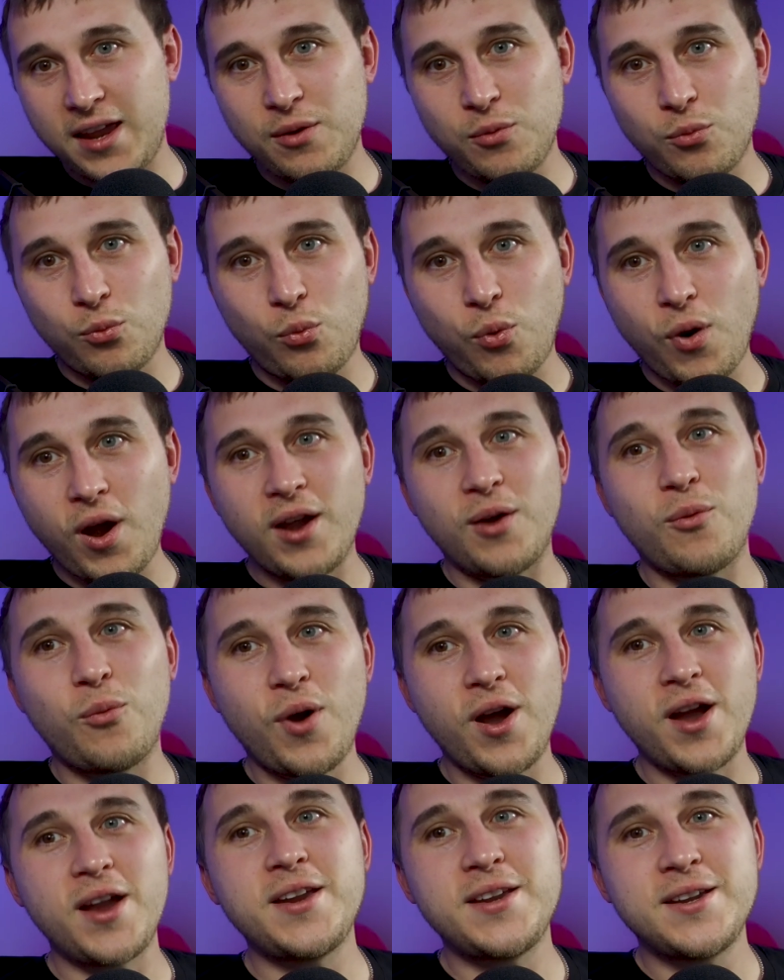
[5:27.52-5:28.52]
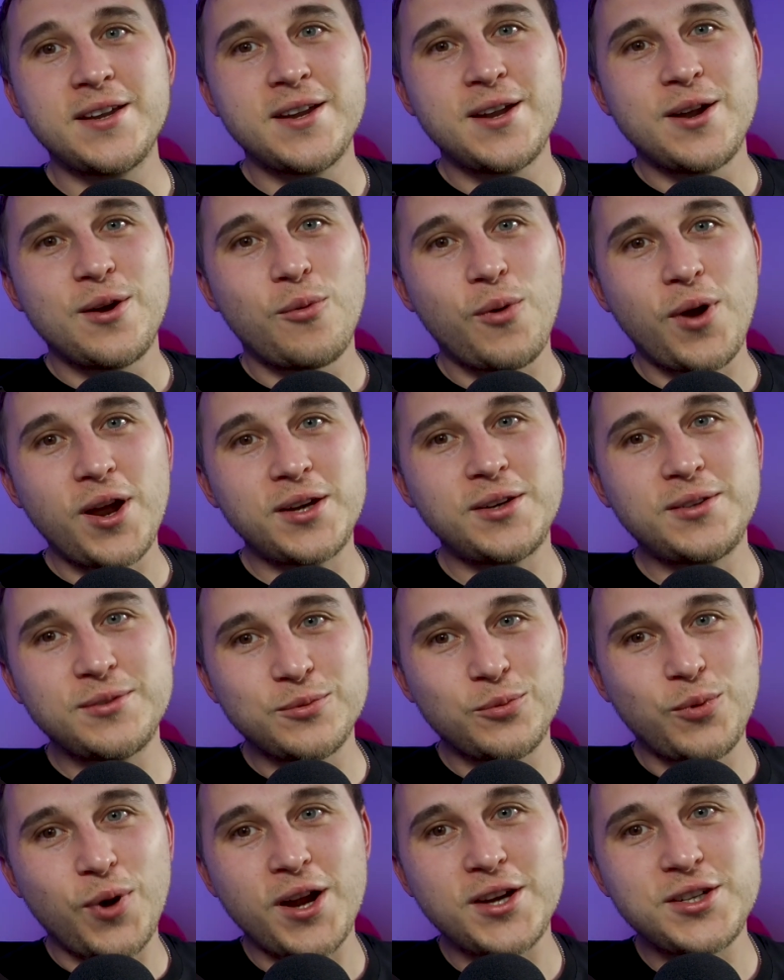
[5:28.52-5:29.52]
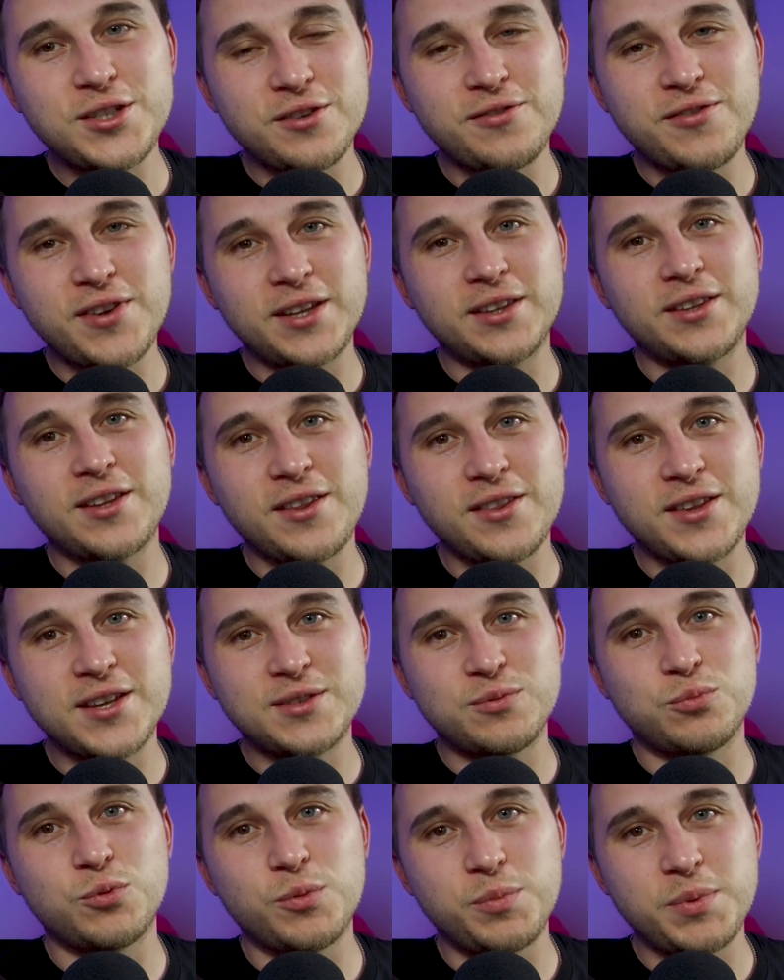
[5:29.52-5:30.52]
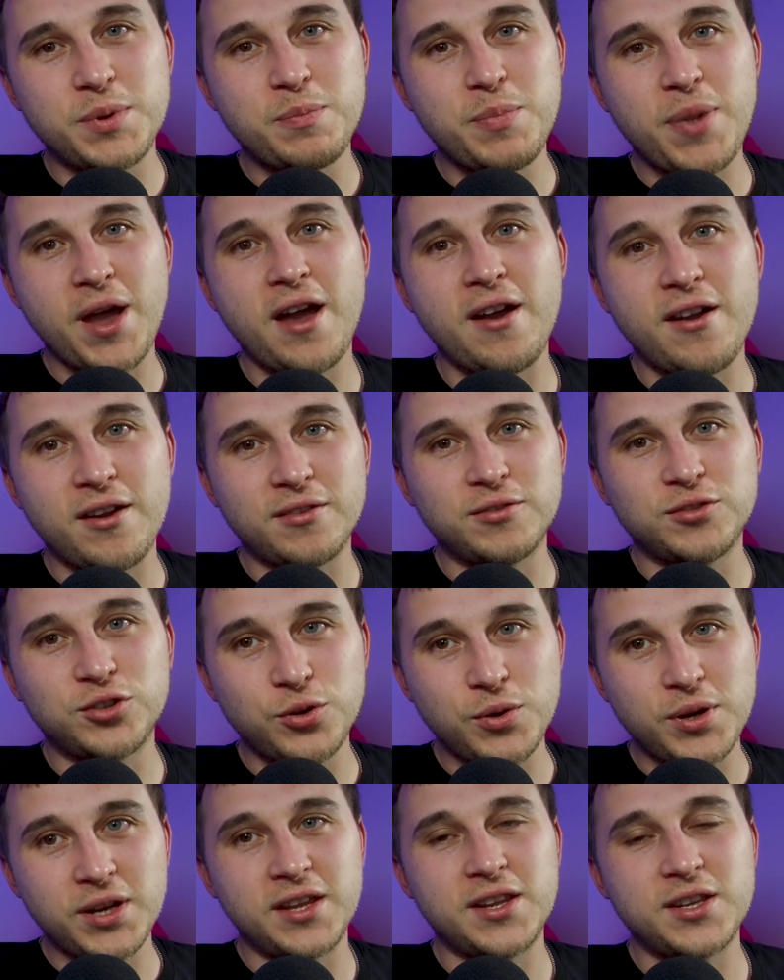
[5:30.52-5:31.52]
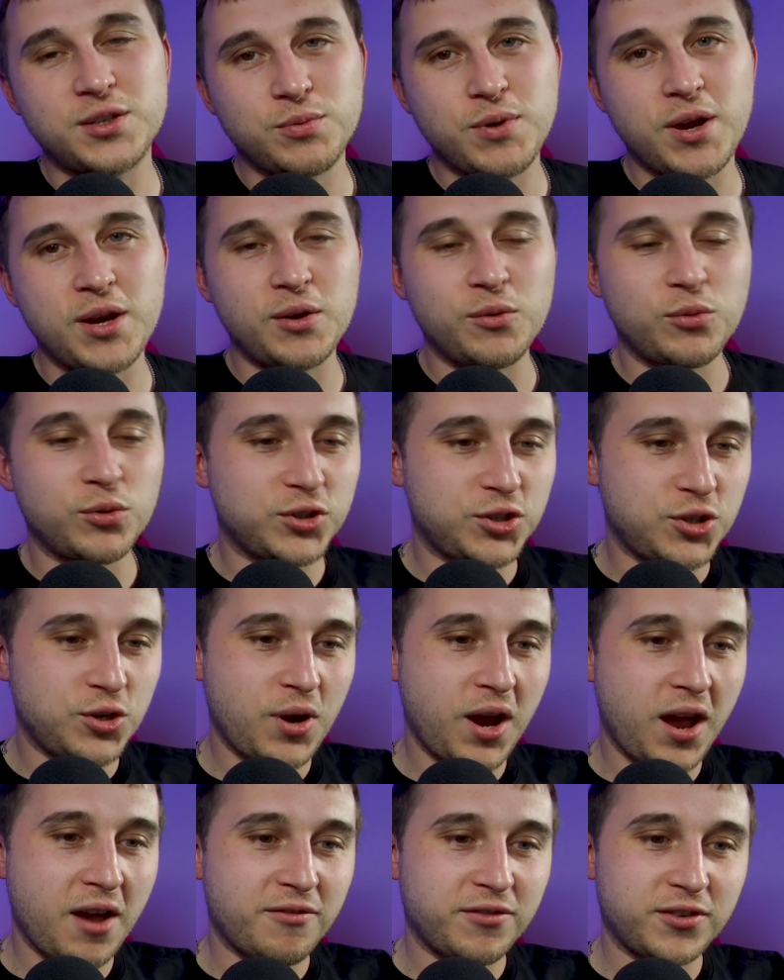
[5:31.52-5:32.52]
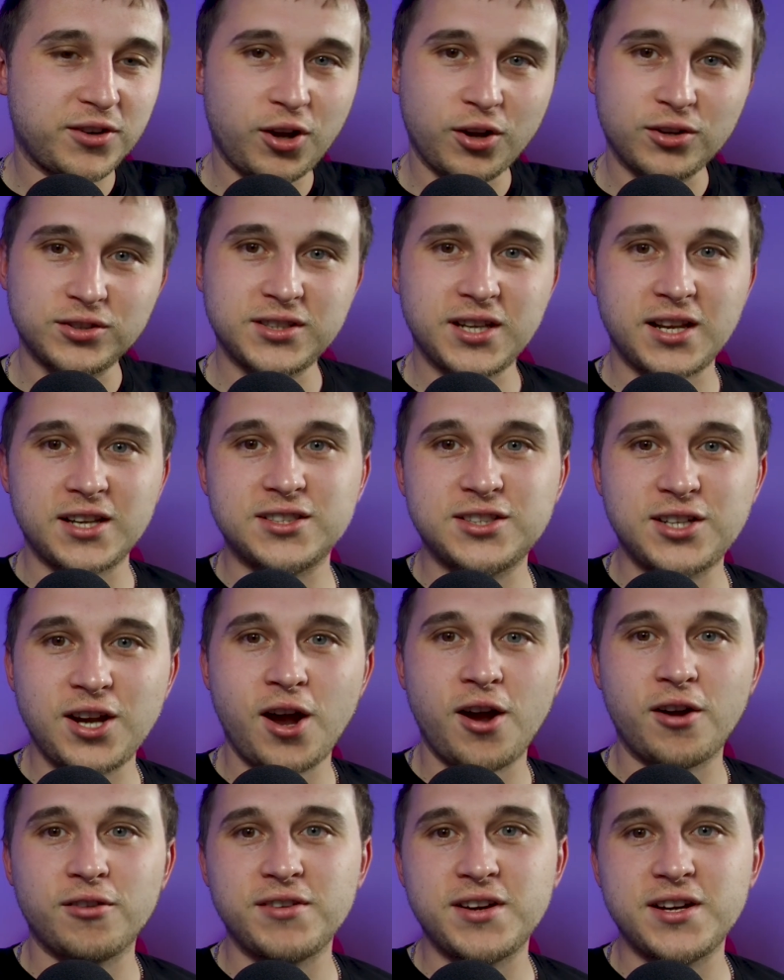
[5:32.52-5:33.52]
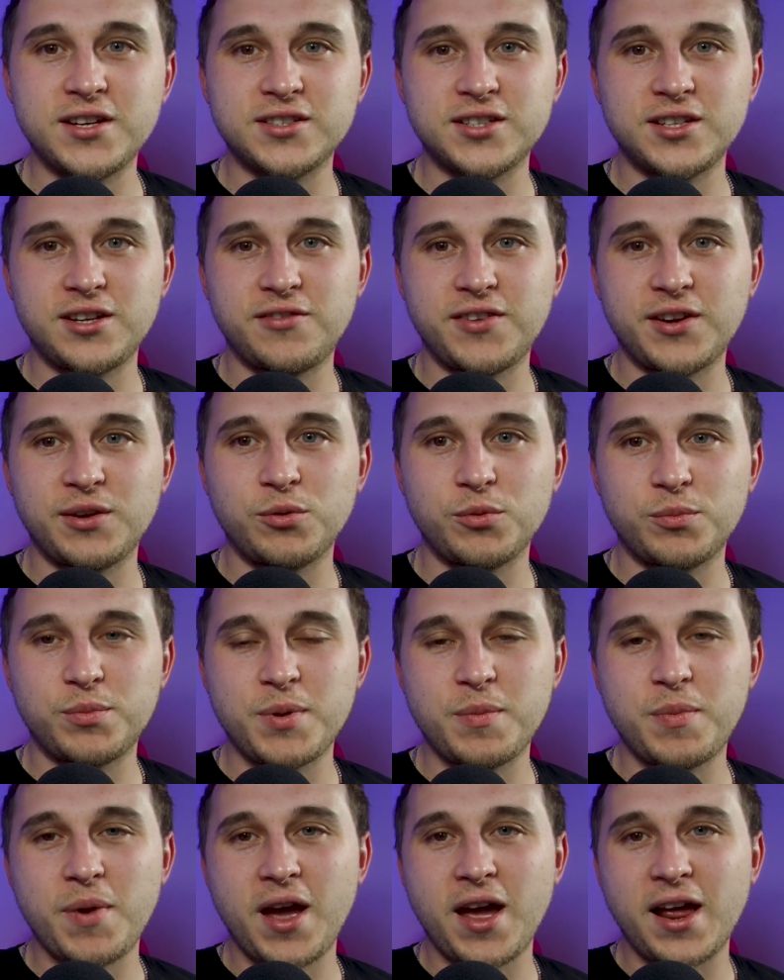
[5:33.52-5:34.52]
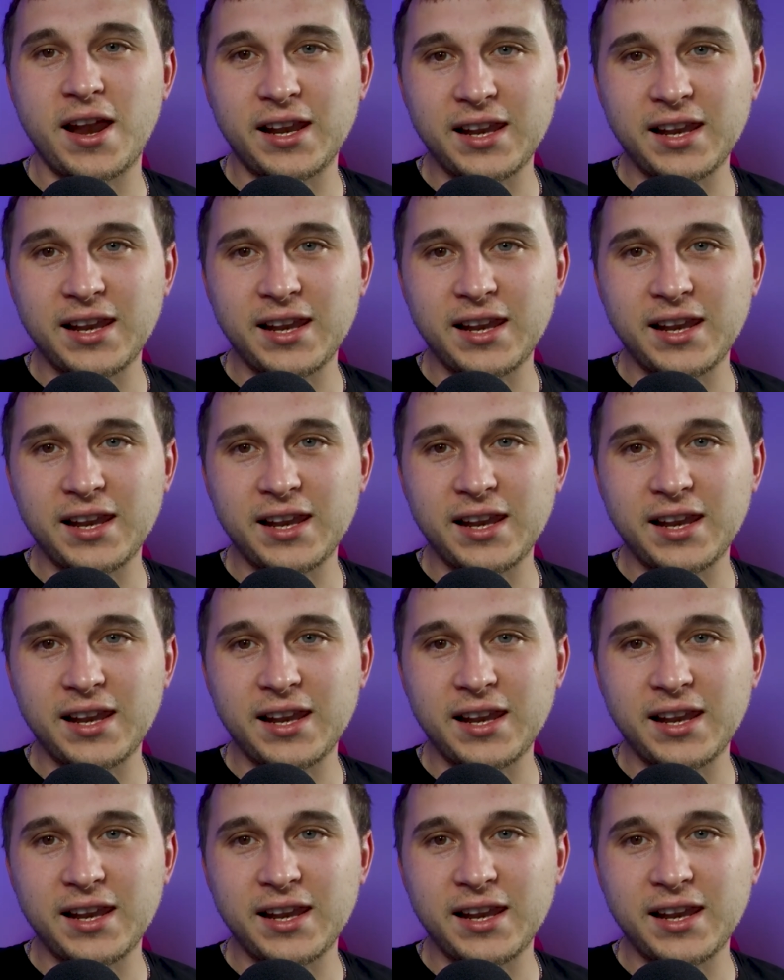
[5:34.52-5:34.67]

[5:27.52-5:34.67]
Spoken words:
Why do you think that this would be better doing it this way? Do you have contactless card readers that you think would be better?